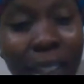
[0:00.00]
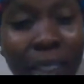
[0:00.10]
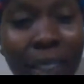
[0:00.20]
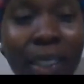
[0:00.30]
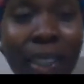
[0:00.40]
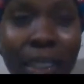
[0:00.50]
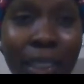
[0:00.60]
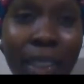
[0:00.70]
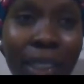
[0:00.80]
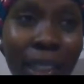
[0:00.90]
it's
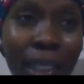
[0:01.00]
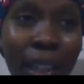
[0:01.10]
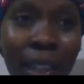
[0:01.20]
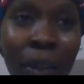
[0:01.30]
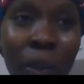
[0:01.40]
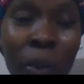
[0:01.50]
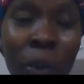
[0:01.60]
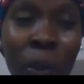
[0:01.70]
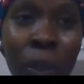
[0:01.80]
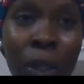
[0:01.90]
yeah,
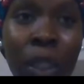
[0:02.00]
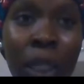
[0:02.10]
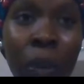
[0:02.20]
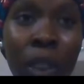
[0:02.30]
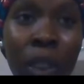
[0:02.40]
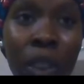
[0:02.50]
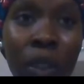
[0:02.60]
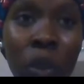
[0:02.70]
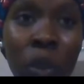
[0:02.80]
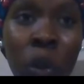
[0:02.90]
we really want
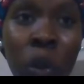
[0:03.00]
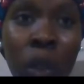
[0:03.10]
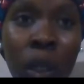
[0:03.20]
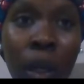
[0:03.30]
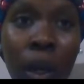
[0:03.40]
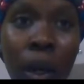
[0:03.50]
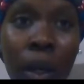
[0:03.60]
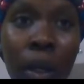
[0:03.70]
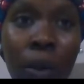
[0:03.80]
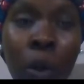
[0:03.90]
to,
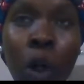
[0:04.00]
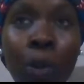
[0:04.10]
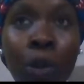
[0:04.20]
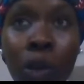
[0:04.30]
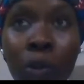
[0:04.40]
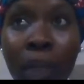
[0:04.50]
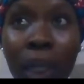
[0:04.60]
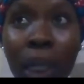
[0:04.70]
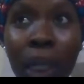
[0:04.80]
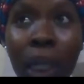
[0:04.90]
we hope to
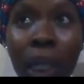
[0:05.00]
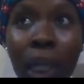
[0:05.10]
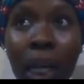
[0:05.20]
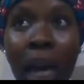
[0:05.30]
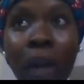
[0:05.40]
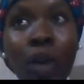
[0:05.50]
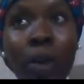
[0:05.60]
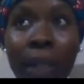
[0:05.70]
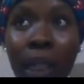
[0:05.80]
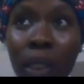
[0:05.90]
be an
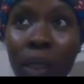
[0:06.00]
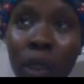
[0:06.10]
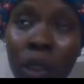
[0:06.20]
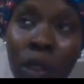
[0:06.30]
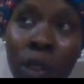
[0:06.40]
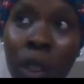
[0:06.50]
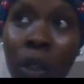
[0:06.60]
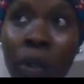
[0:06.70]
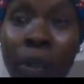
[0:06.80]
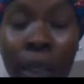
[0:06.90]
organization that
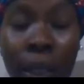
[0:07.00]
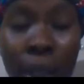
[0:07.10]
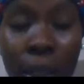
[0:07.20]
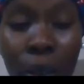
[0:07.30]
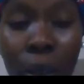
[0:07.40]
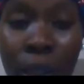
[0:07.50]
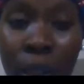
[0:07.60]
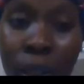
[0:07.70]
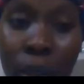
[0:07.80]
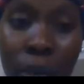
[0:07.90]
connects
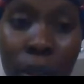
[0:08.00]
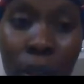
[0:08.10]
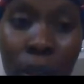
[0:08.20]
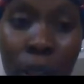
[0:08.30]
creatives,